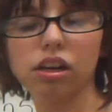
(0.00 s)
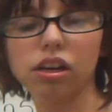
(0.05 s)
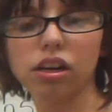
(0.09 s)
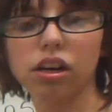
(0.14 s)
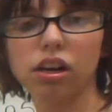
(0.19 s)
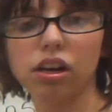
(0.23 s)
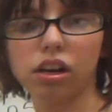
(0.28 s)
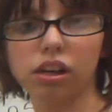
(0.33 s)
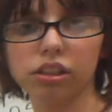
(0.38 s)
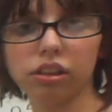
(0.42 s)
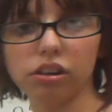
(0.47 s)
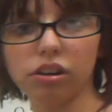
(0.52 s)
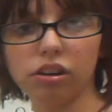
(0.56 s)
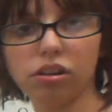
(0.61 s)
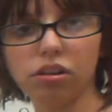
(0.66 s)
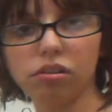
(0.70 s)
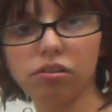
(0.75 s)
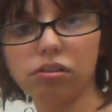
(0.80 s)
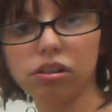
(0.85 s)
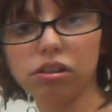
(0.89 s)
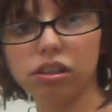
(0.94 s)
on your
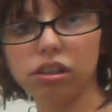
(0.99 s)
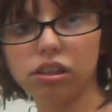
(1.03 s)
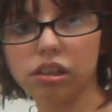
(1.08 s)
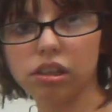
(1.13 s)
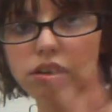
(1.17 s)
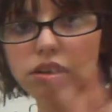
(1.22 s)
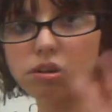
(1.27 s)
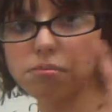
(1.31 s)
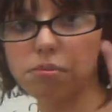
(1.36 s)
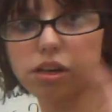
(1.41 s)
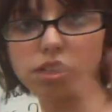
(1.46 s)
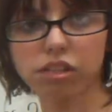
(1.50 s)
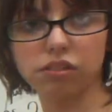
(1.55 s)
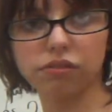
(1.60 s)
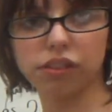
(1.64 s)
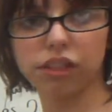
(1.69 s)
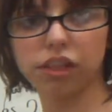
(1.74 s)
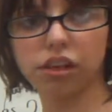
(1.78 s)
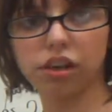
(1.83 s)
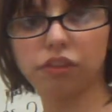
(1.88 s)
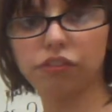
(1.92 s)
own. Go ahead and pause the
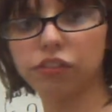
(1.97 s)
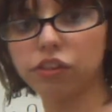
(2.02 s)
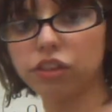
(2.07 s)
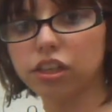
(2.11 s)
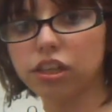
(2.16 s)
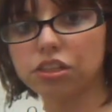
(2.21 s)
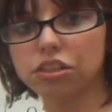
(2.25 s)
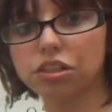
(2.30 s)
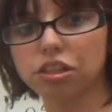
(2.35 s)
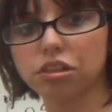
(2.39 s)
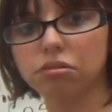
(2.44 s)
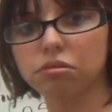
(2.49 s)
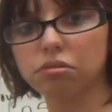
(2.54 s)
video if you need to.